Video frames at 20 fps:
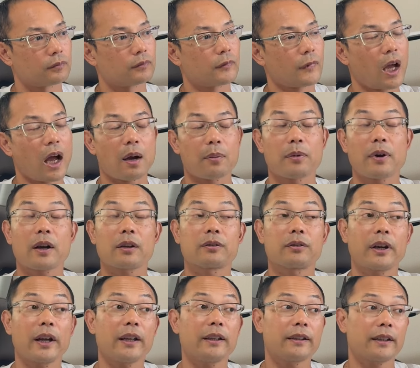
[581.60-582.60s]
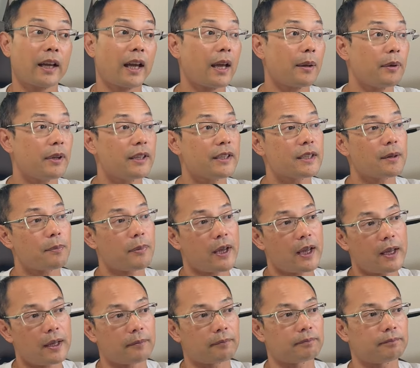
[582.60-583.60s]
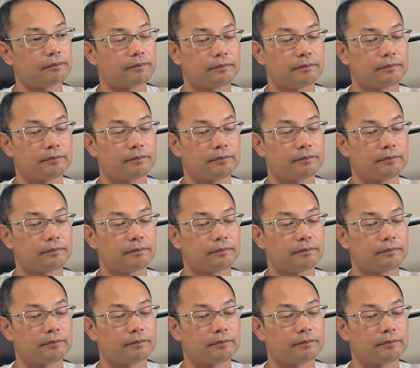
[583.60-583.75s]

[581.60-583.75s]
Have a great time in Japan.